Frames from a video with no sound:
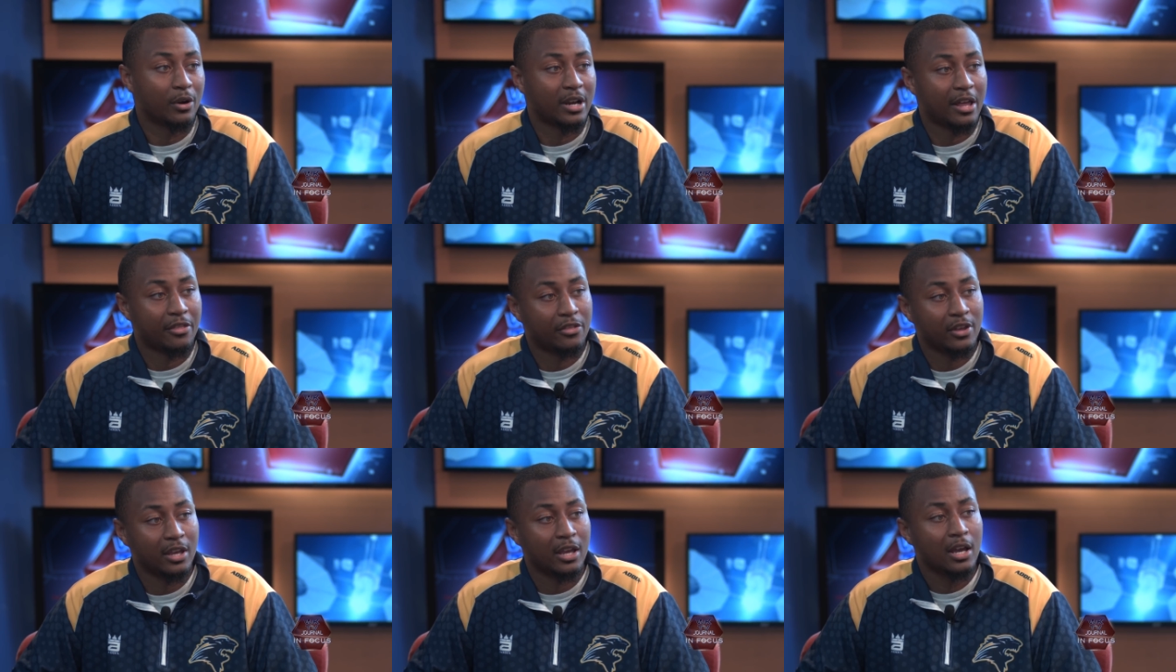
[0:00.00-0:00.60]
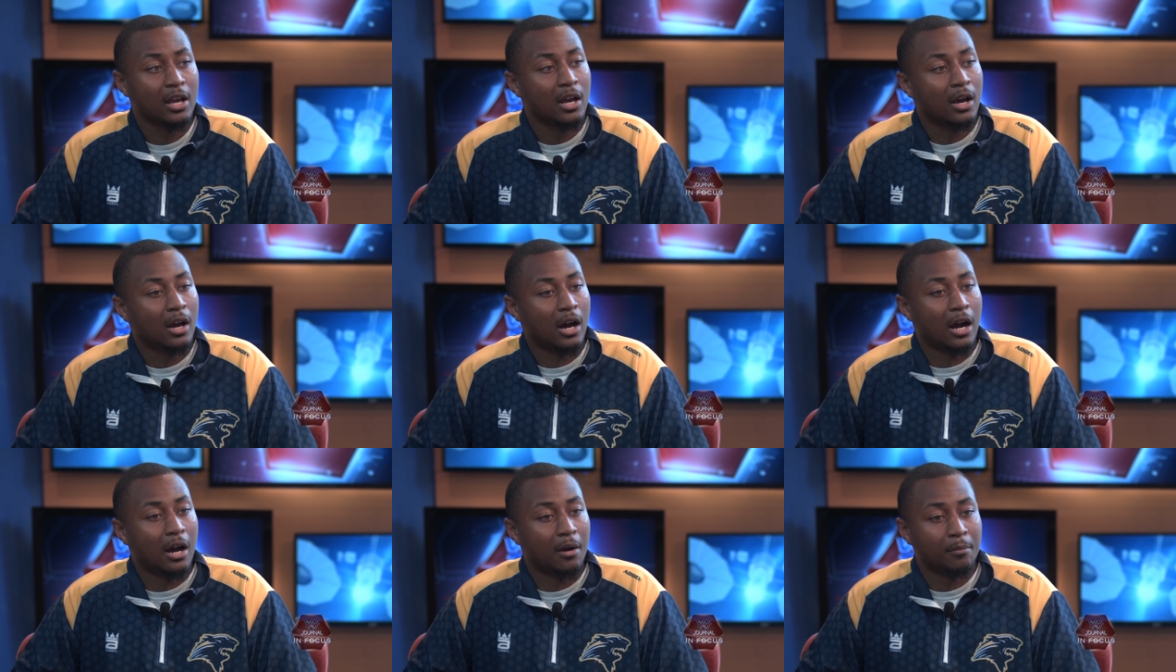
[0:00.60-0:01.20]
And I think
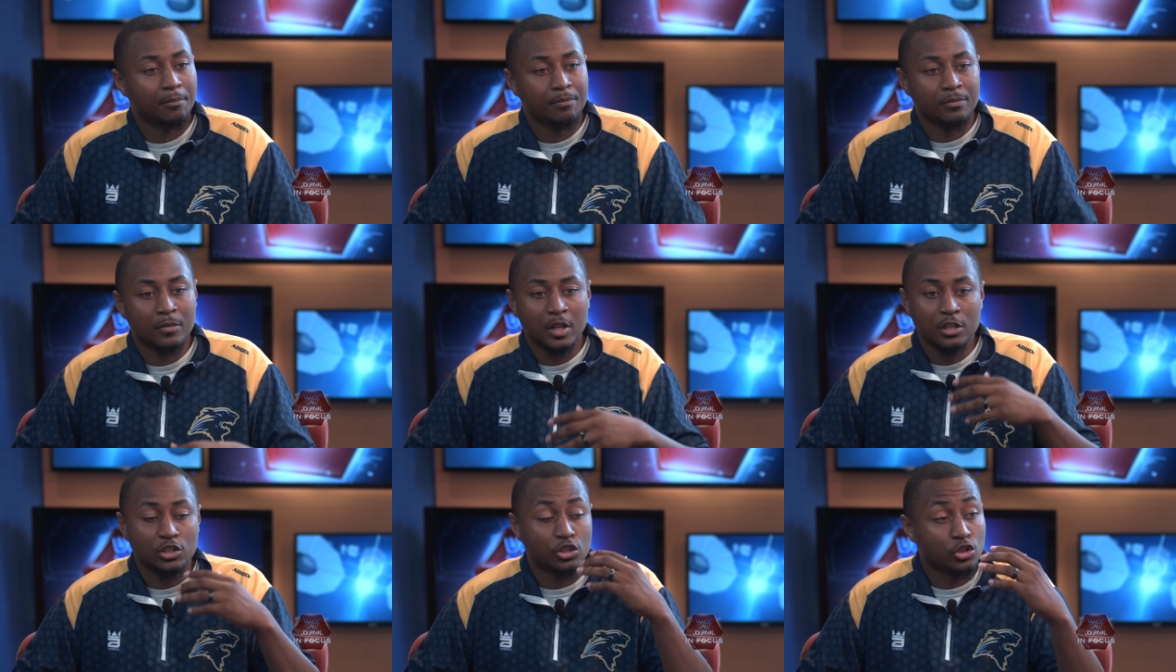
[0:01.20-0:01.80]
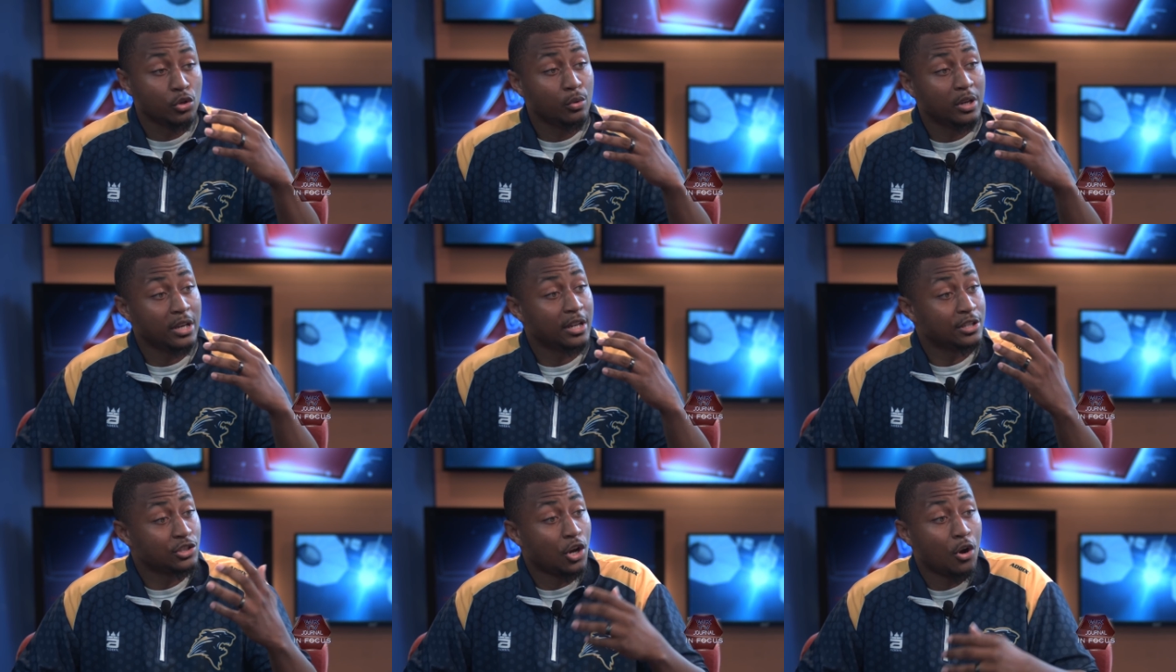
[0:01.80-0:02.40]
um, student
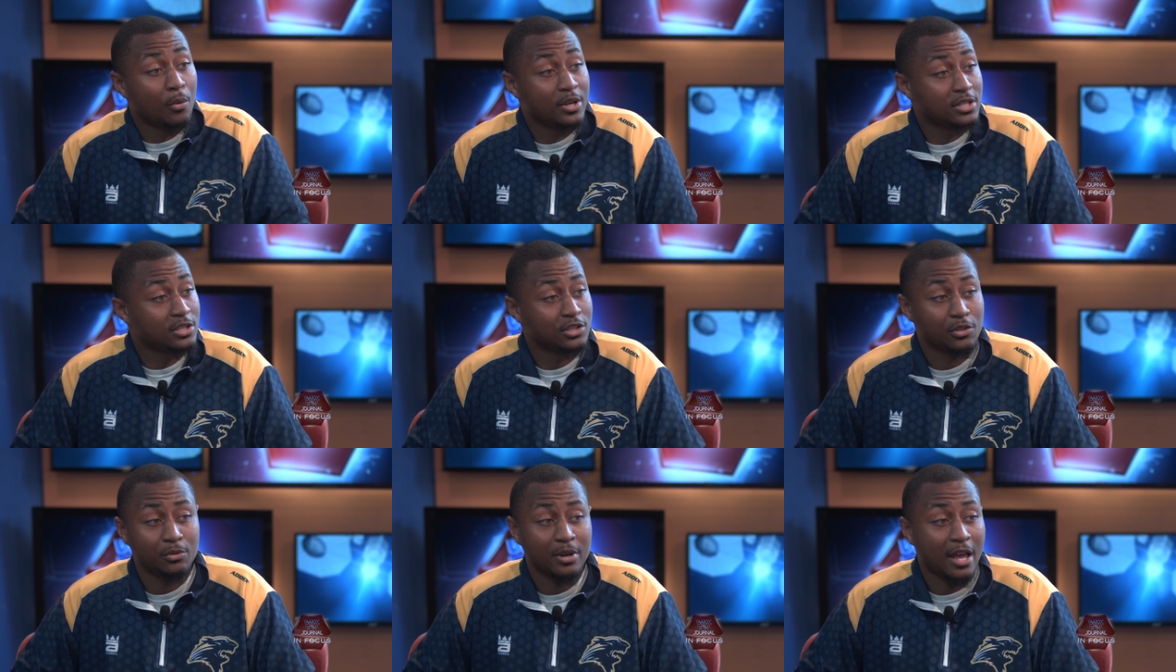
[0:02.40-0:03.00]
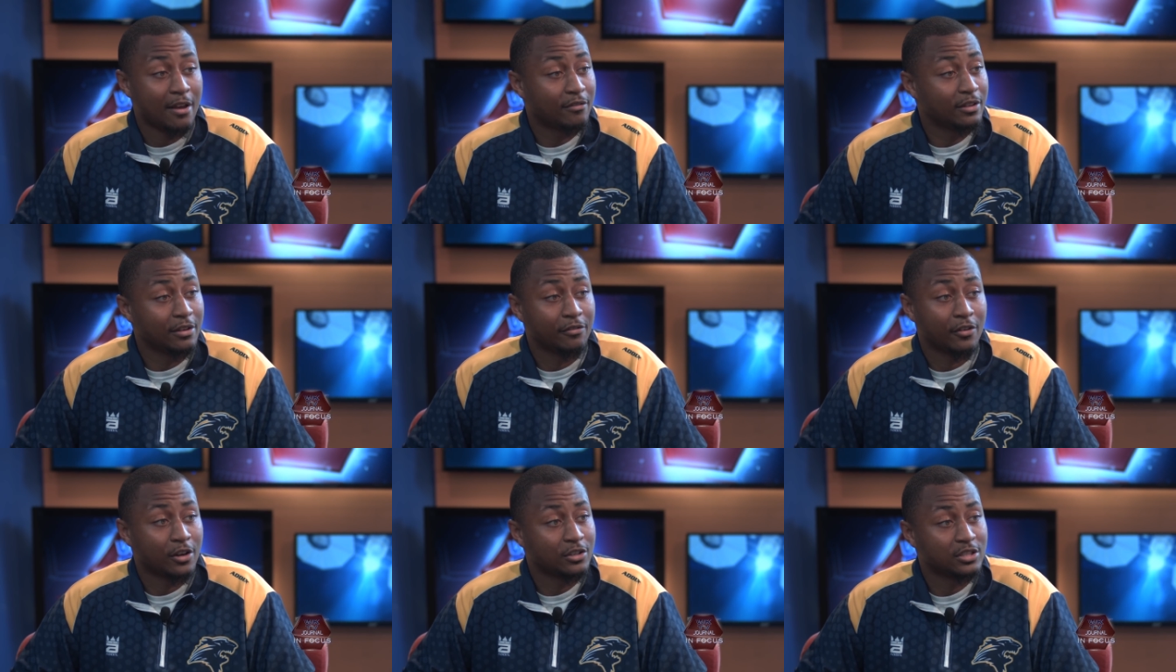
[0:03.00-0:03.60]
is always in student athlete
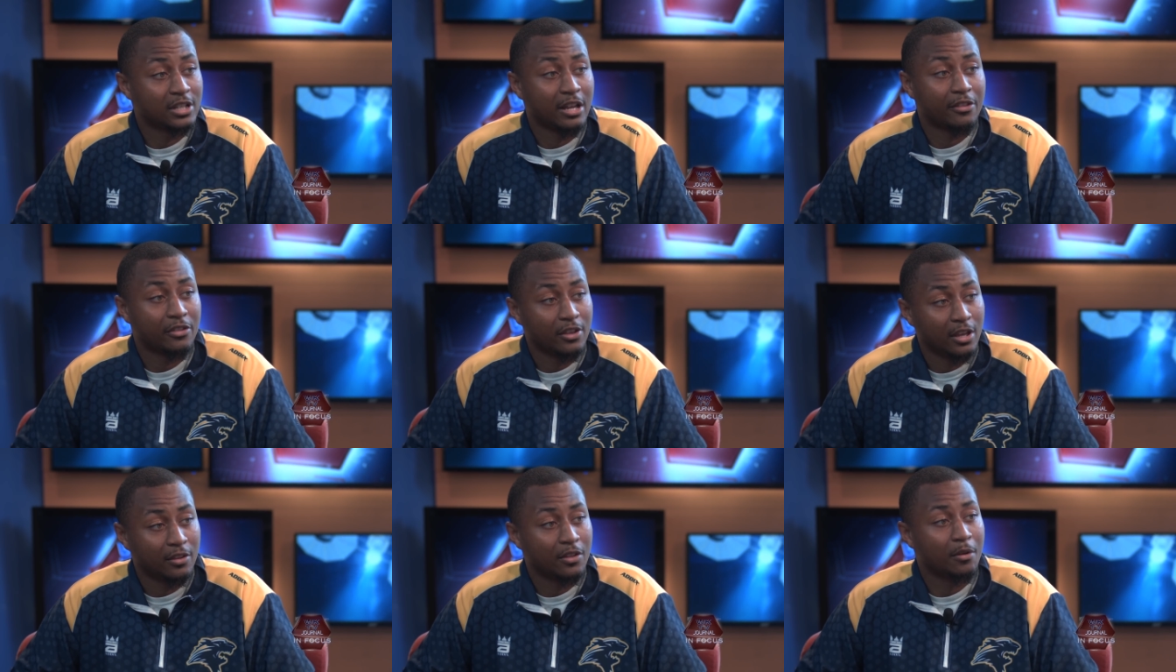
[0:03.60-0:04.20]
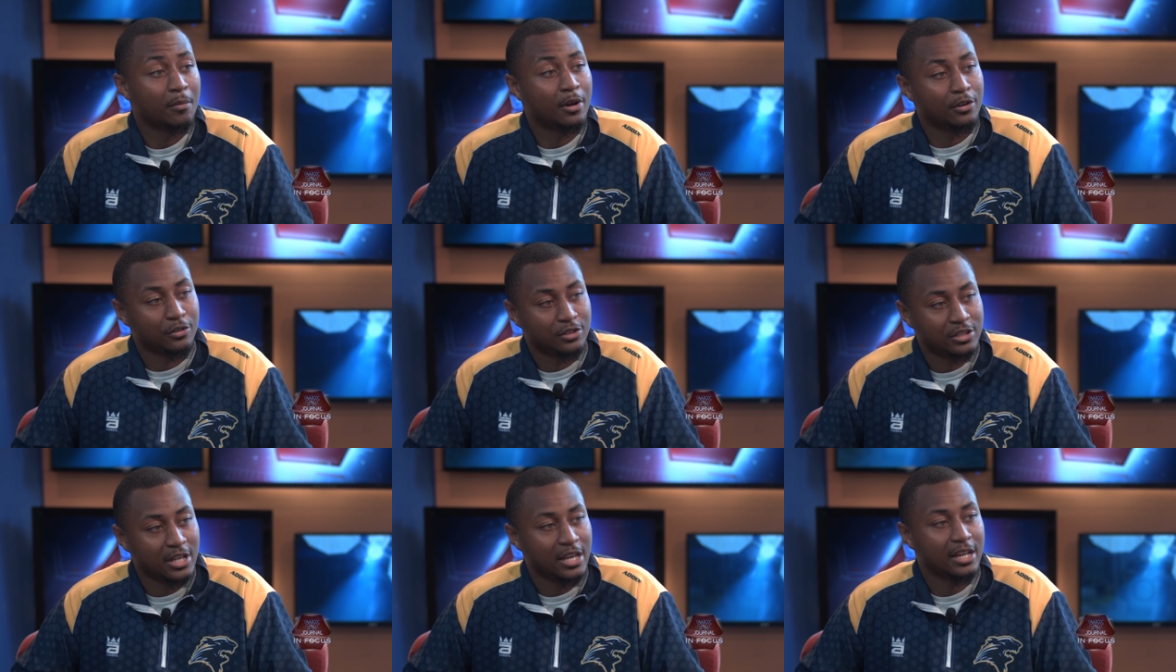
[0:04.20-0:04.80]
first and i think them
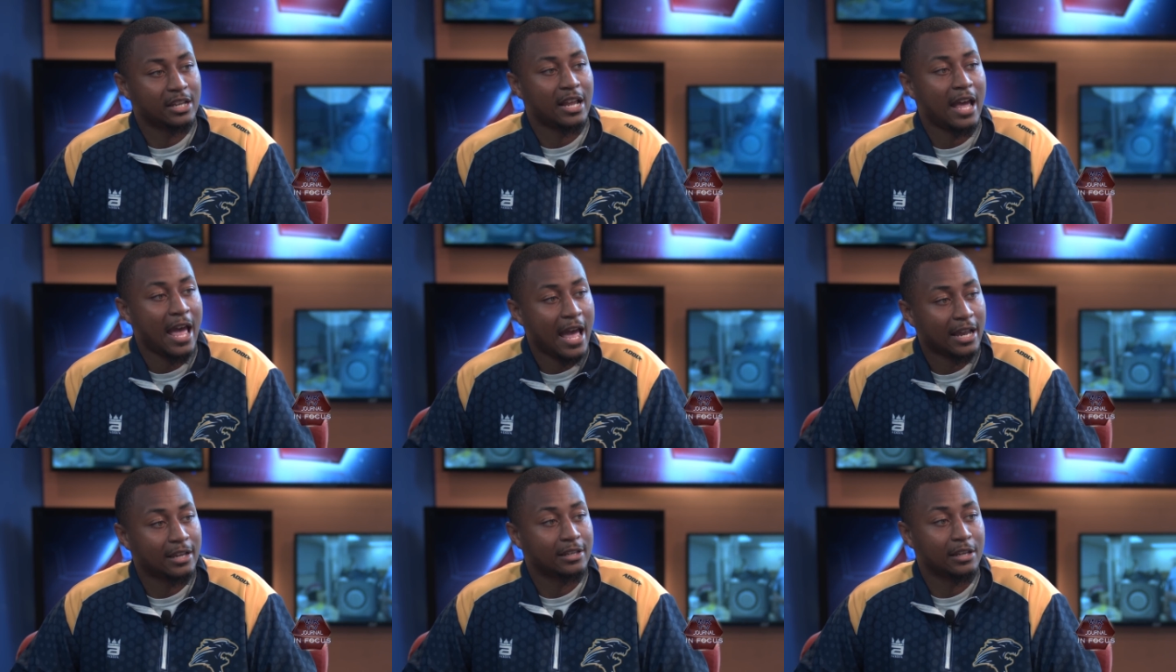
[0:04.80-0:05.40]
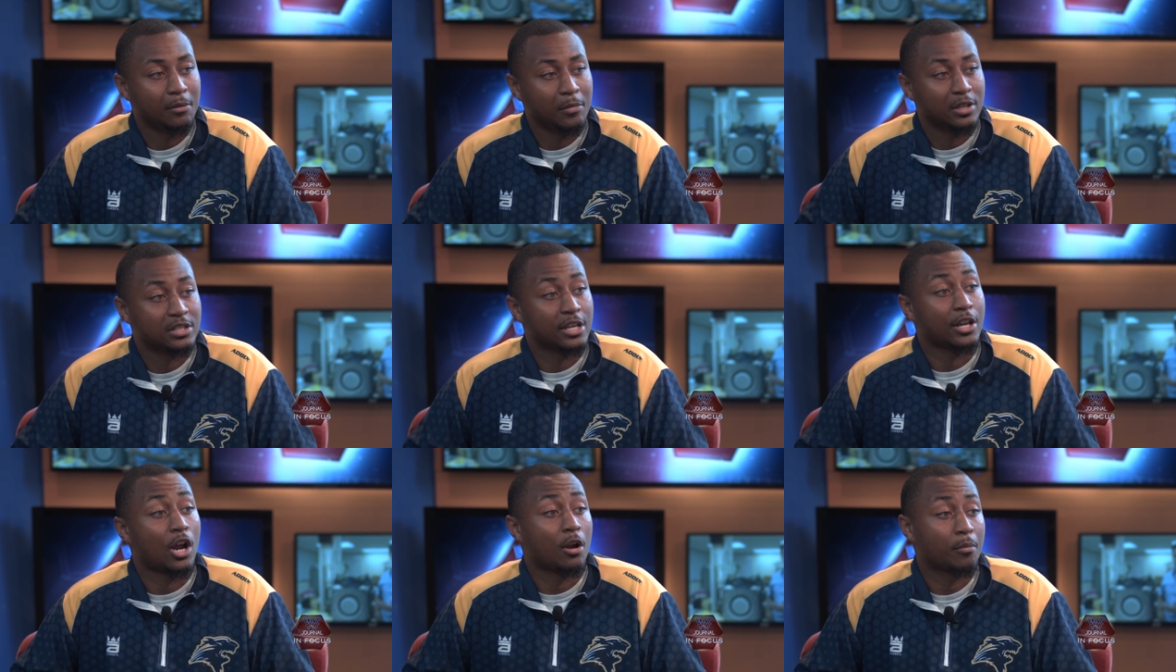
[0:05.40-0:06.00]
understanding that academics
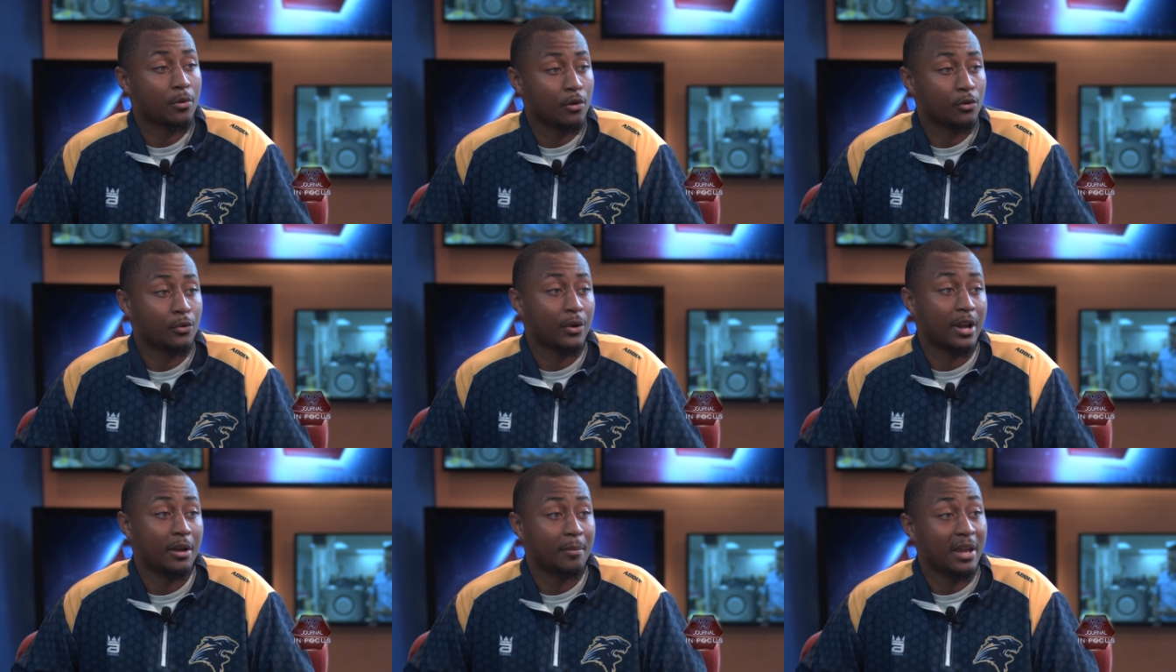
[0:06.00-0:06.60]
in our program